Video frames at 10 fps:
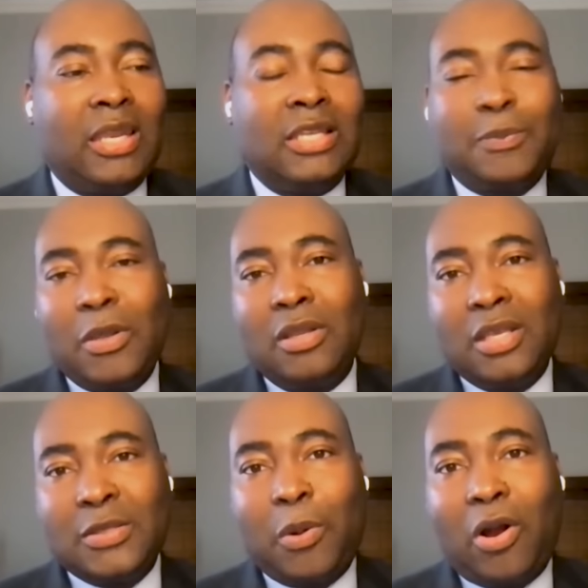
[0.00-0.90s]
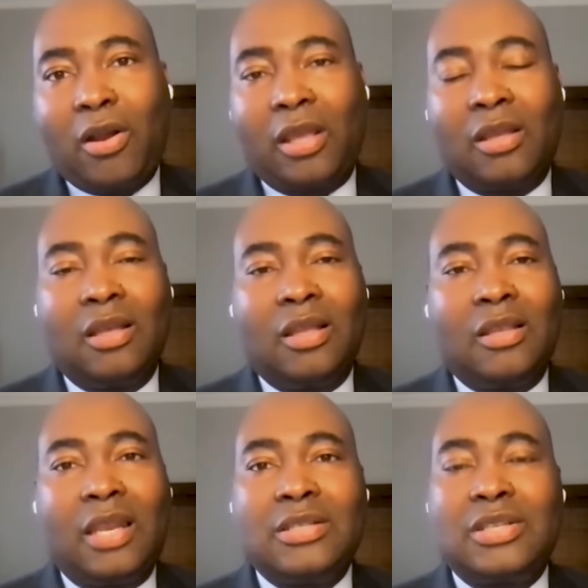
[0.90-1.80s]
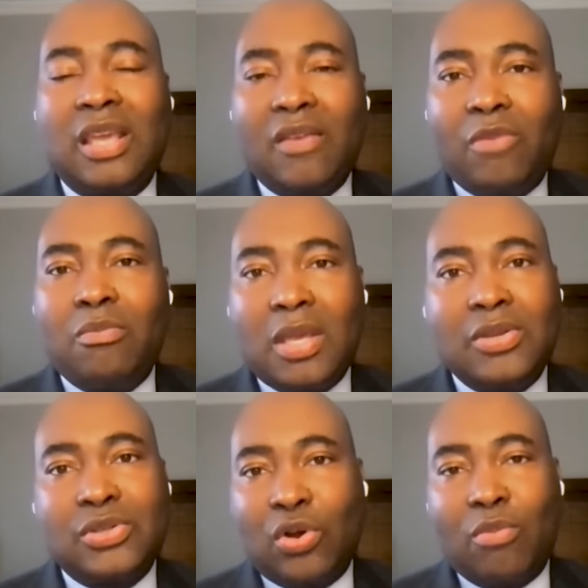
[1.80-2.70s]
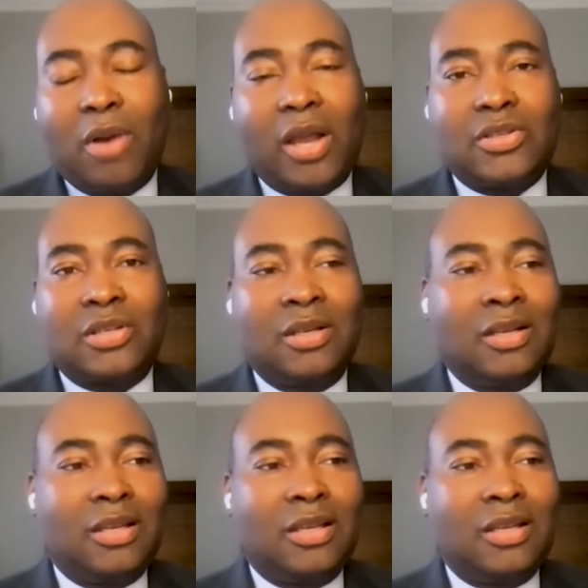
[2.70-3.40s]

And it's been this party that has given me so much.